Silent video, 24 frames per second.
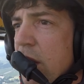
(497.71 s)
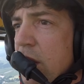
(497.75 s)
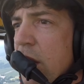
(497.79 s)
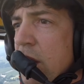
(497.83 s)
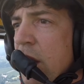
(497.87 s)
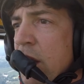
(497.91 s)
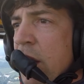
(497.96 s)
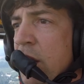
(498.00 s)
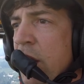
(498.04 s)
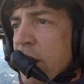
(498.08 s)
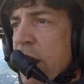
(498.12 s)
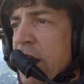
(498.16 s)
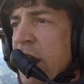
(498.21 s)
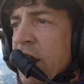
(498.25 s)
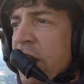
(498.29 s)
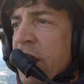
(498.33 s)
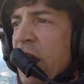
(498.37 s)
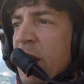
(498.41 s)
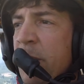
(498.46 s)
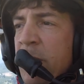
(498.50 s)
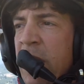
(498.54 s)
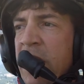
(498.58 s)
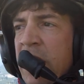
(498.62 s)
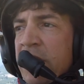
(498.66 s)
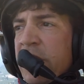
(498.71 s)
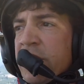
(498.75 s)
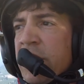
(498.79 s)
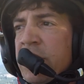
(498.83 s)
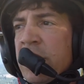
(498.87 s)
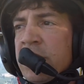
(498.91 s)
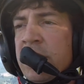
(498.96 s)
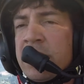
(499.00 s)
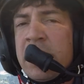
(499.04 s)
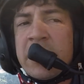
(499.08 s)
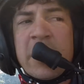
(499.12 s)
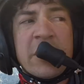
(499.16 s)
I'll hand that back to you.
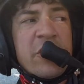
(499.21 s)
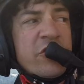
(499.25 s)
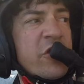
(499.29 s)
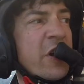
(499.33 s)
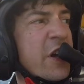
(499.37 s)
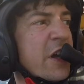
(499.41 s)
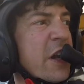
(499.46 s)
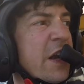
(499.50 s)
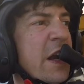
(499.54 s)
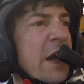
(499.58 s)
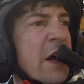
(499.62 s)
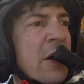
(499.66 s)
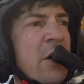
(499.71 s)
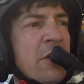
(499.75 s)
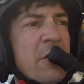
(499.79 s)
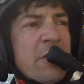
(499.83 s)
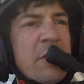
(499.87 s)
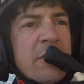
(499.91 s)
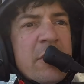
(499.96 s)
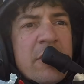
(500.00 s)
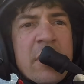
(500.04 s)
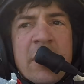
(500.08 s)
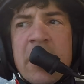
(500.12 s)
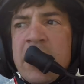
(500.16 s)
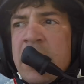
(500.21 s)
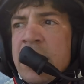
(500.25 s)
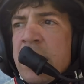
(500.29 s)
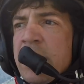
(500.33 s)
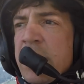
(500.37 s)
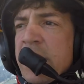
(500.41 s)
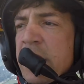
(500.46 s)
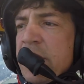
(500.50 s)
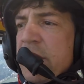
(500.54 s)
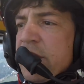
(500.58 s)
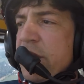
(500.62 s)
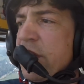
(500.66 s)
You can check it out. You
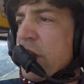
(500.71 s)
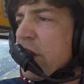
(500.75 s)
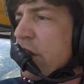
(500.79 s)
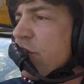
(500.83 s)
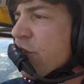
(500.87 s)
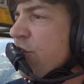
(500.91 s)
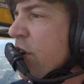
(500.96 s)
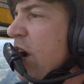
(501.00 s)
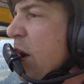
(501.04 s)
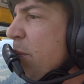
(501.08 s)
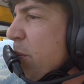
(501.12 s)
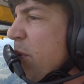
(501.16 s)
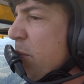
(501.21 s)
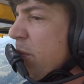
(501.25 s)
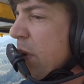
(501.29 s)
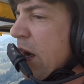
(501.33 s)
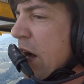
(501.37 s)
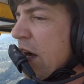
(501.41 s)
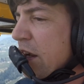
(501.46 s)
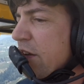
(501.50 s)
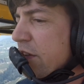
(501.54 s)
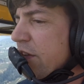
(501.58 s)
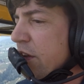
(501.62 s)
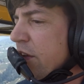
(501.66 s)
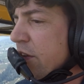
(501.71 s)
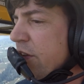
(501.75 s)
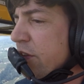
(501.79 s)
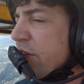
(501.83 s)
can see it drop in boxes.